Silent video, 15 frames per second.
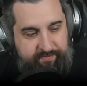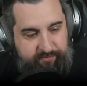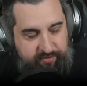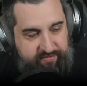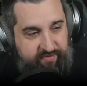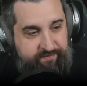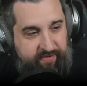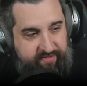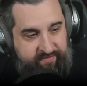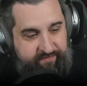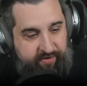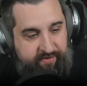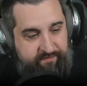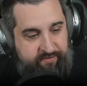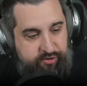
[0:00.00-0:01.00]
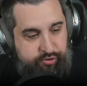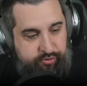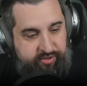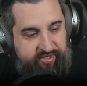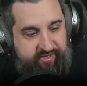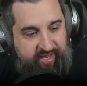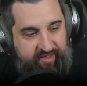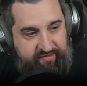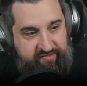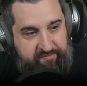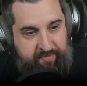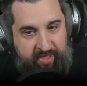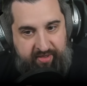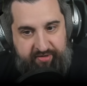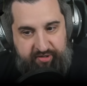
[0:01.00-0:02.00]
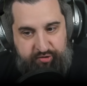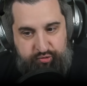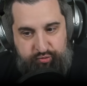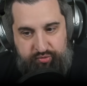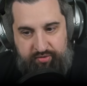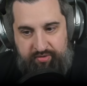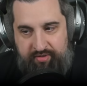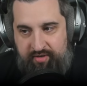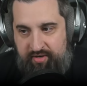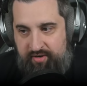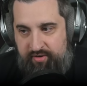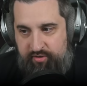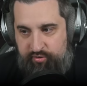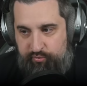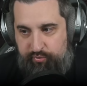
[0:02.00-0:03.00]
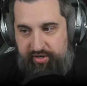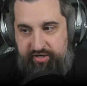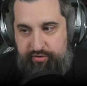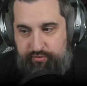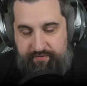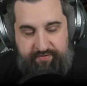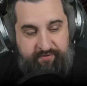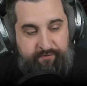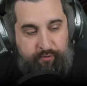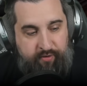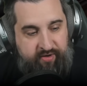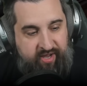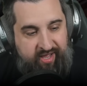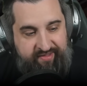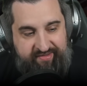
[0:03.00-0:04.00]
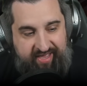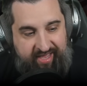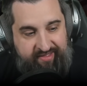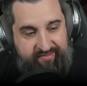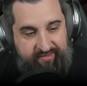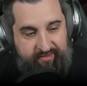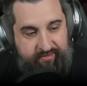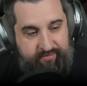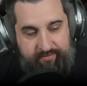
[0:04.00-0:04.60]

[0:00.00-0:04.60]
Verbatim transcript: Twisted Fate's a very visually nice spell and a cool redo of the four cost Kai'Sa.